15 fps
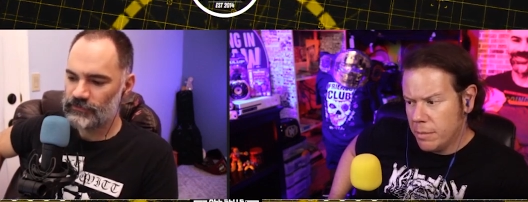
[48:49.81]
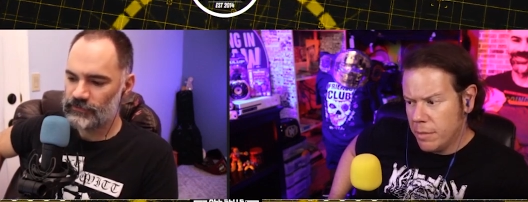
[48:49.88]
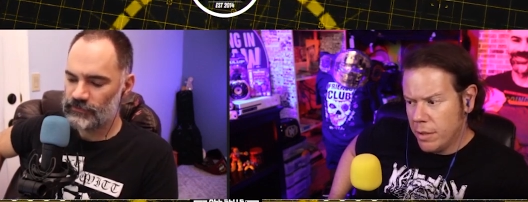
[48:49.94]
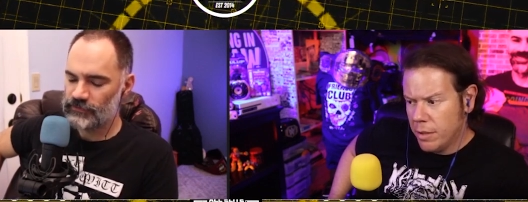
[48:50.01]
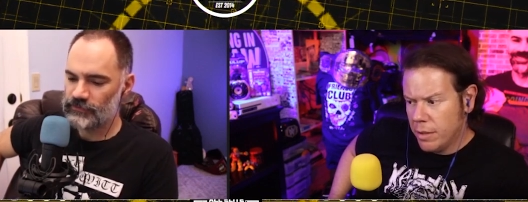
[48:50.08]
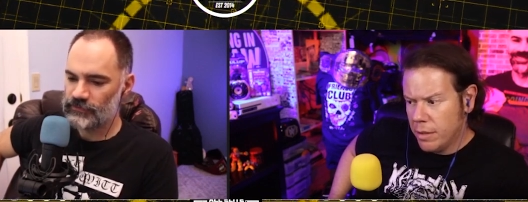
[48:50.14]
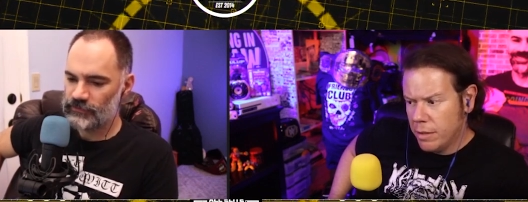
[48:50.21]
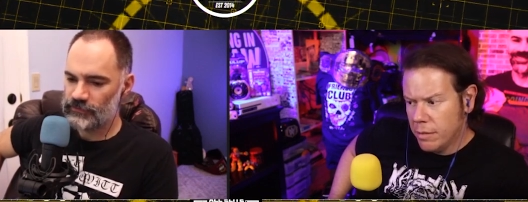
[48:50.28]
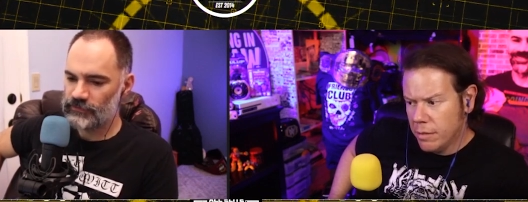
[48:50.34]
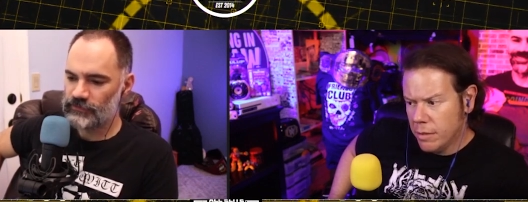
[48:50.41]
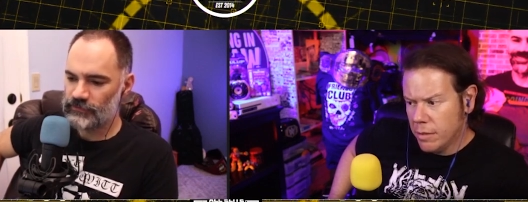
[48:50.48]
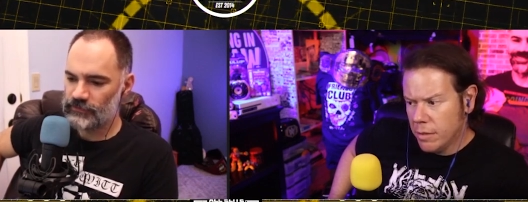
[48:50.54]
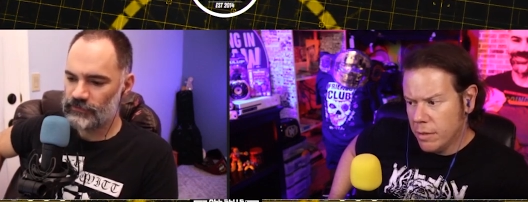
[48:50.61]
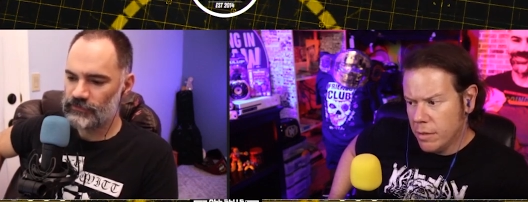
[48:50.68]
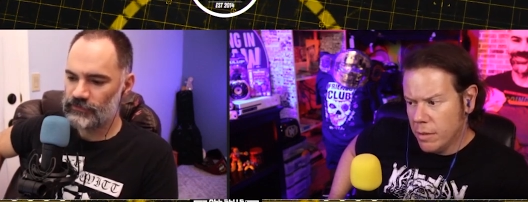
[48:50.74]
Speaker 1: That'd be good.
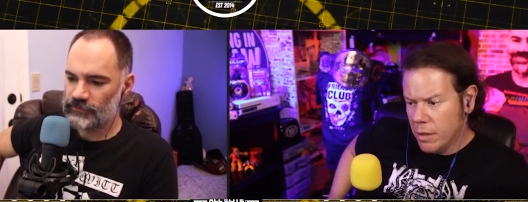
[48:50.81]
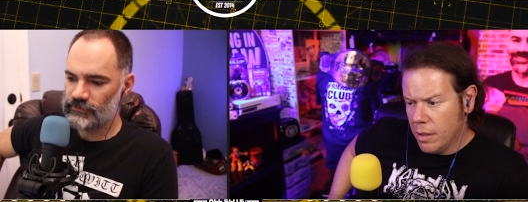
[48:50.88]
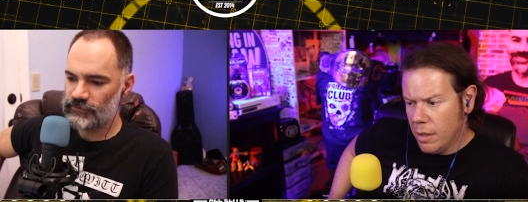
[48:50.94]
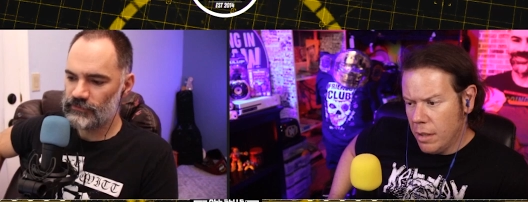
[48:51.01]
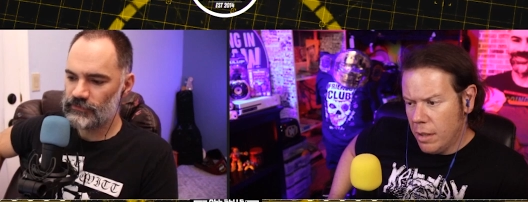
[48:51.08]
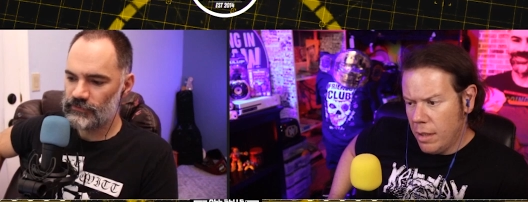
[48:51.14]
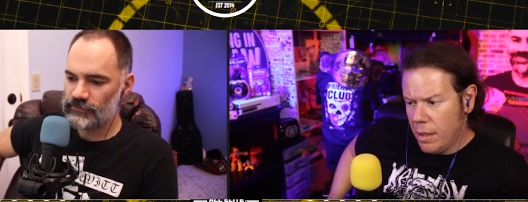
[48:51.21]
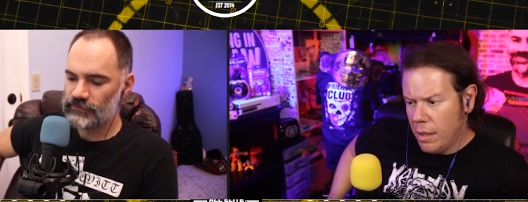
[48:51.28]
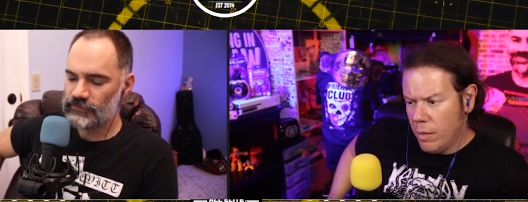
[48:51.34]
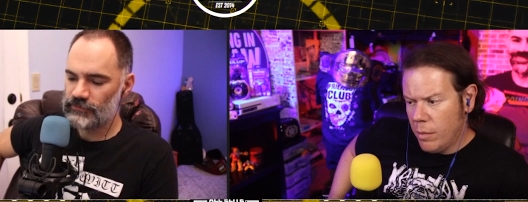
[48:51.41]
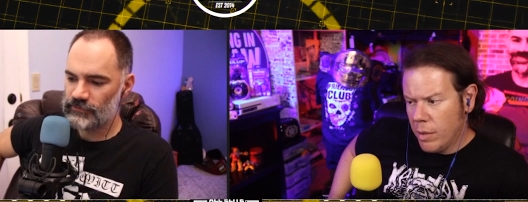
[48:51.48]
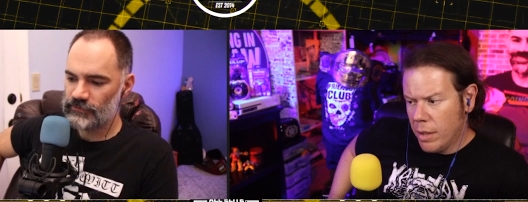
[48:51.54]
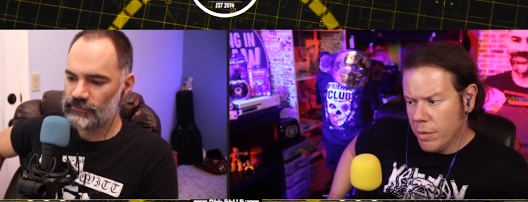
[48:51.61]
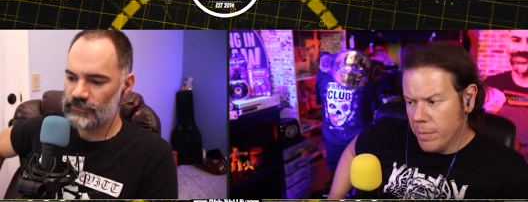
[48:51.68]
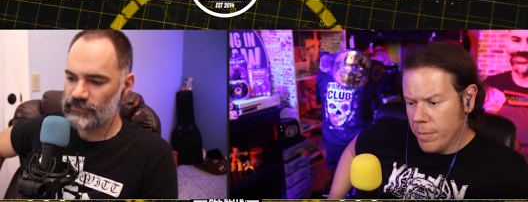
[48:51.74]
Mm-hmm. Mm-hmm. Uh,
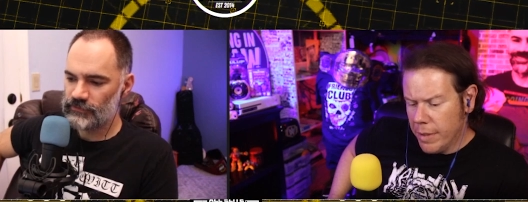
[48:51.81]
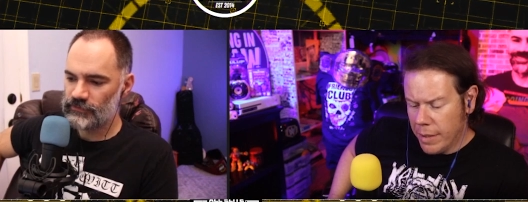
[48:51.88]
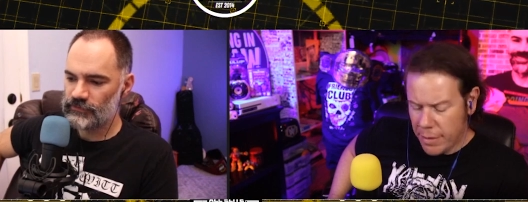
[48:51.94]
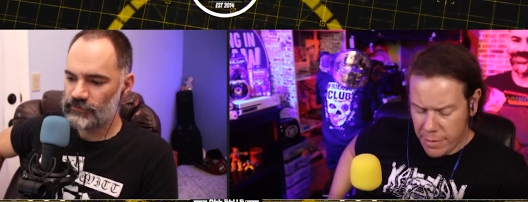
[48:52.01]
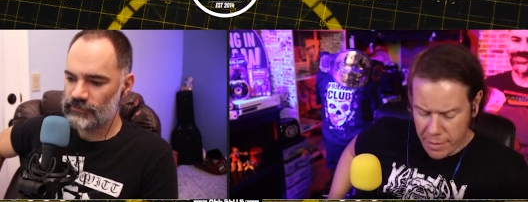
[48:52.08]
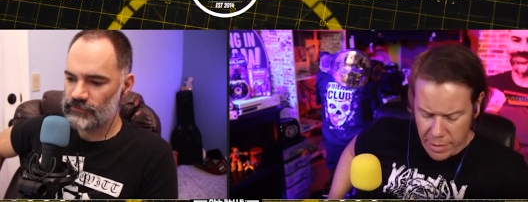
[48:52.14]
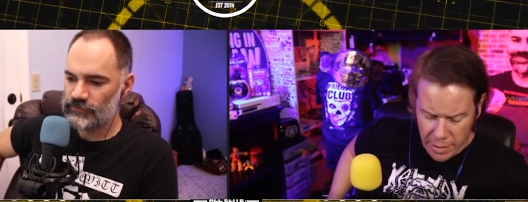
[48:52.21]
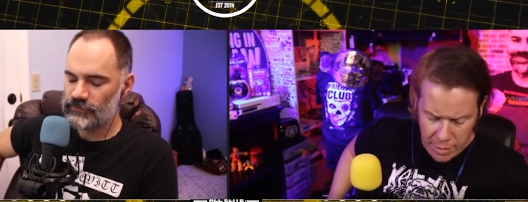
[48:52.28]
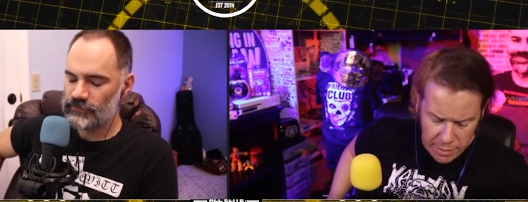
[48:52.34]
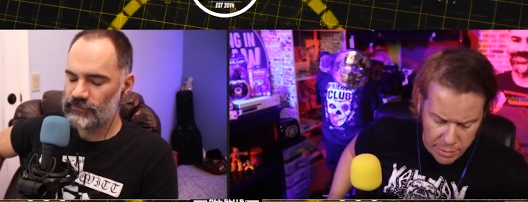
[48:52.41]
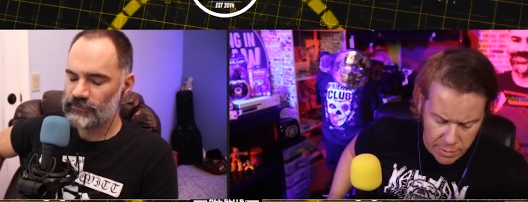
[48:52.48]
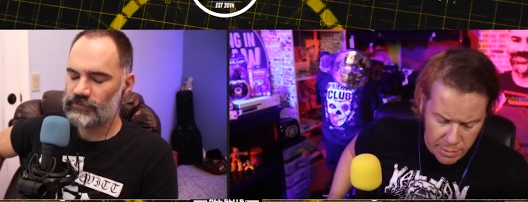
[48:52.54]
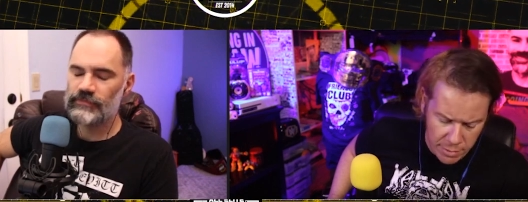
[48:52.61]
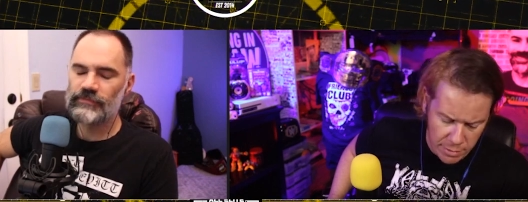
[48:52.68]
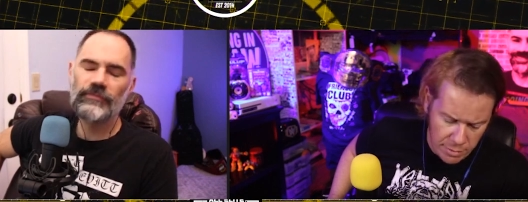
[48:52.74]
what other big
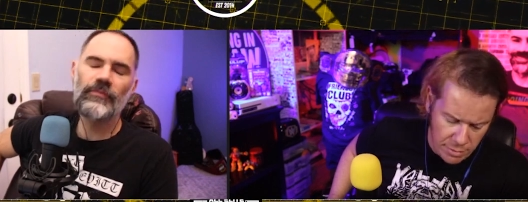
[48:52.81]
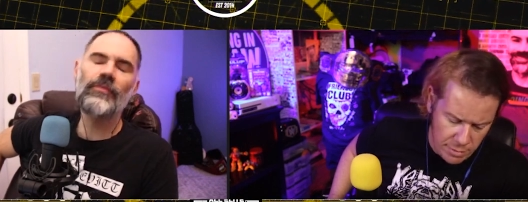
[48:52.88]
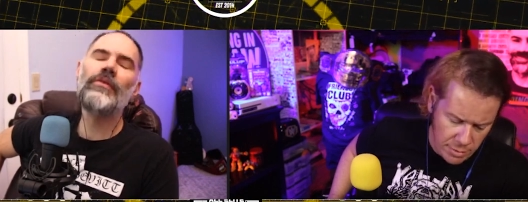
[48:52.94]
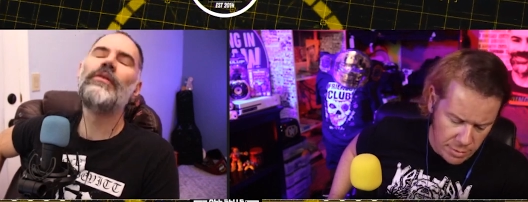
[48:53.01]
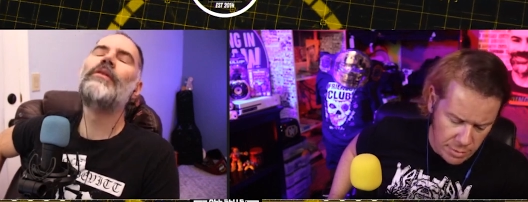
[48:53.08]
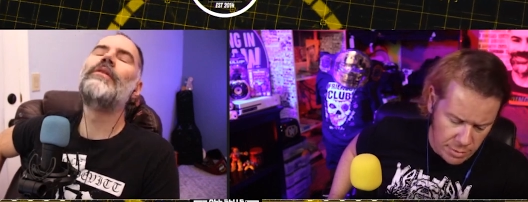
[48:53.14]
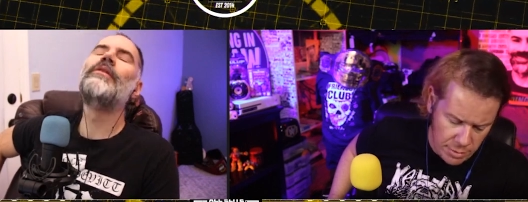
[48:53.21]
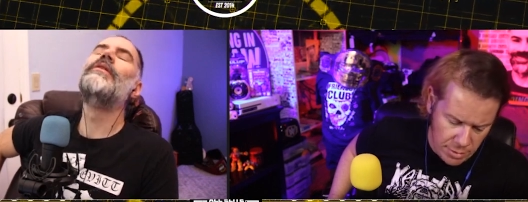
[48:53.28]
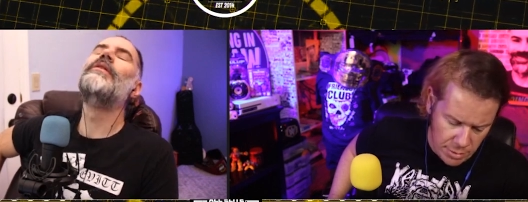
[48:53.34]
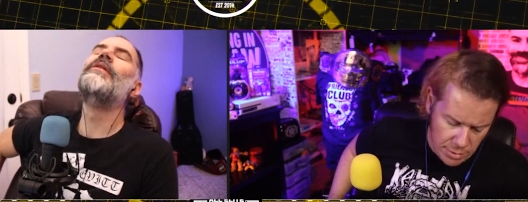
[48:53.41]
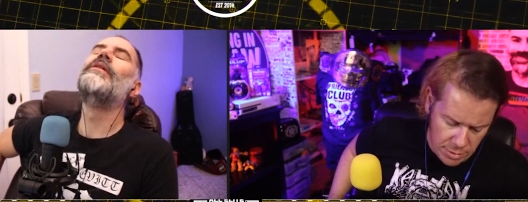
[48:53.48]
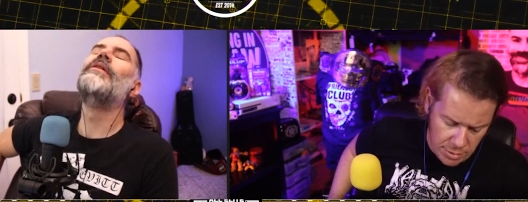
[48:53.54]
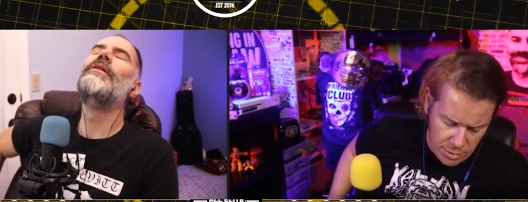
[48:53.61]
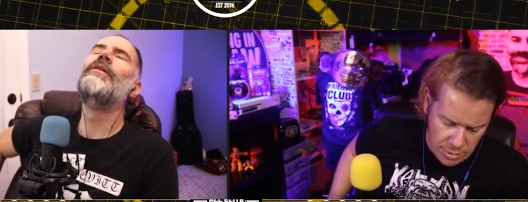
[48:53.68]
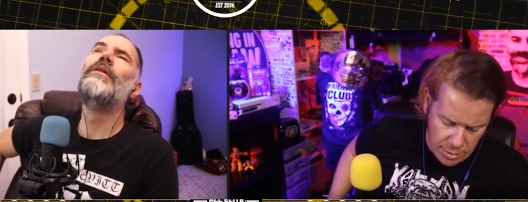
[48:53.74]
thing
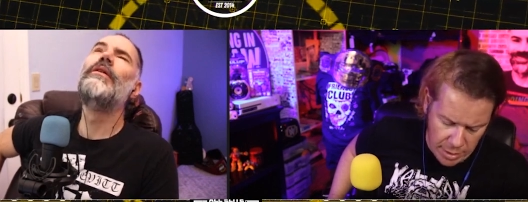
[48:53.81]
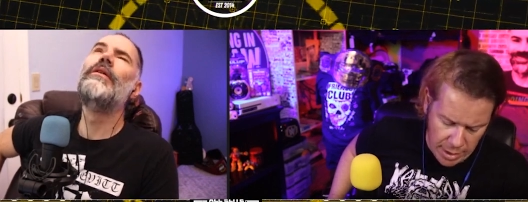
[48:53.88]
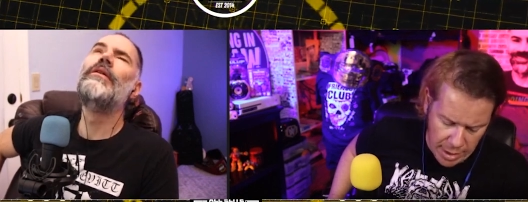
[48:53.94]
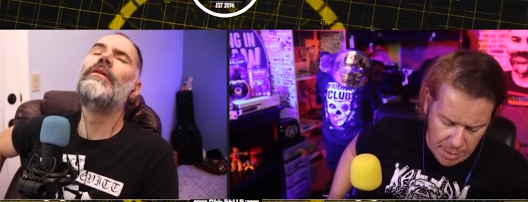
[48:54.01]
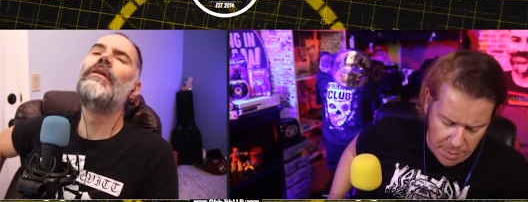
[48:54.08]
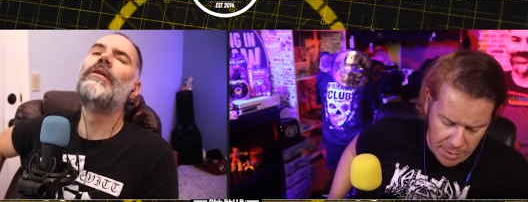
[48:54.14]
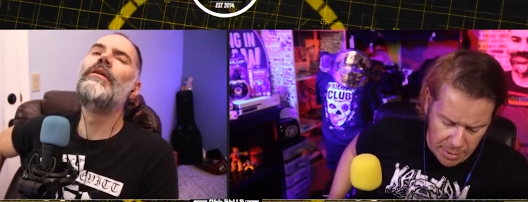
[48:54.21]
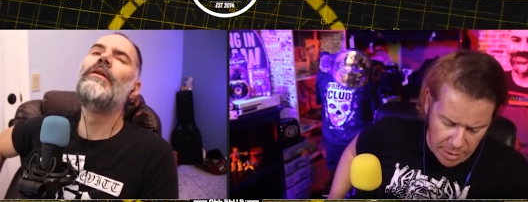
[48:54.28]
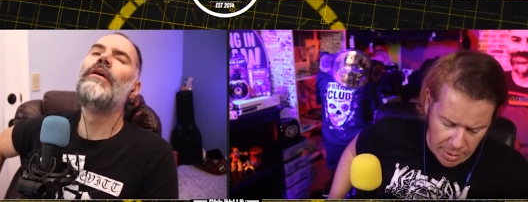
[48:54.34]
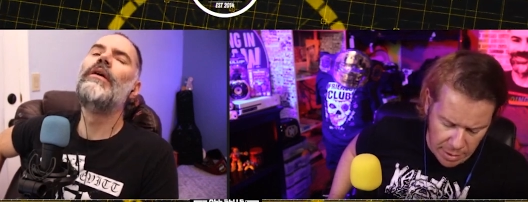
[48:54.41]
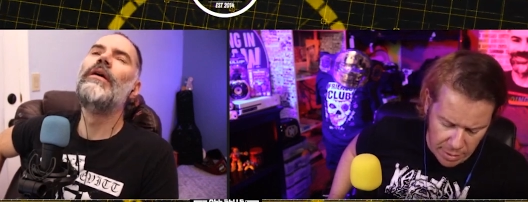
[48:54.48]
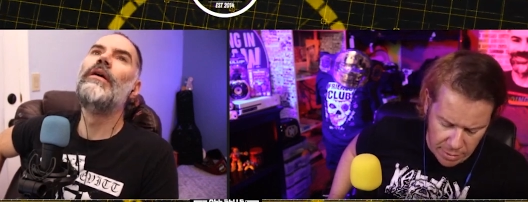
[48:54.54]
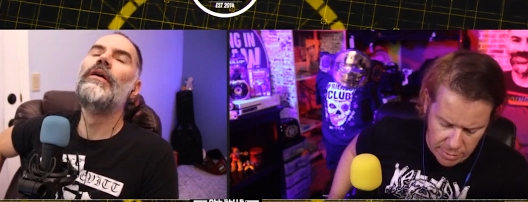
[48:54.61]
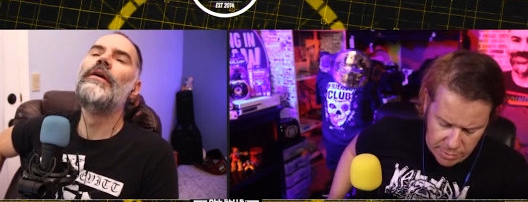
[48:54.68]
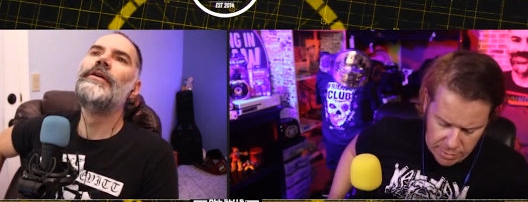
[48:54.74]
could happen
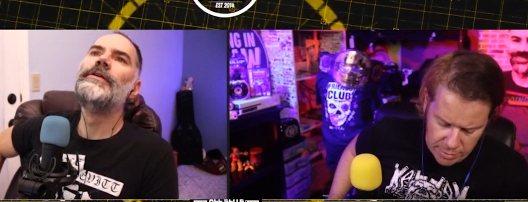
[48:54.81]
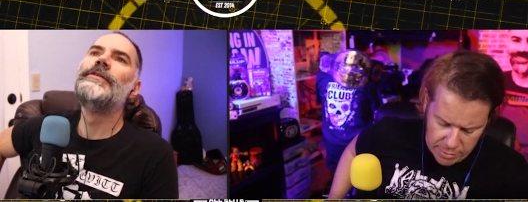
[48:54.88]
there?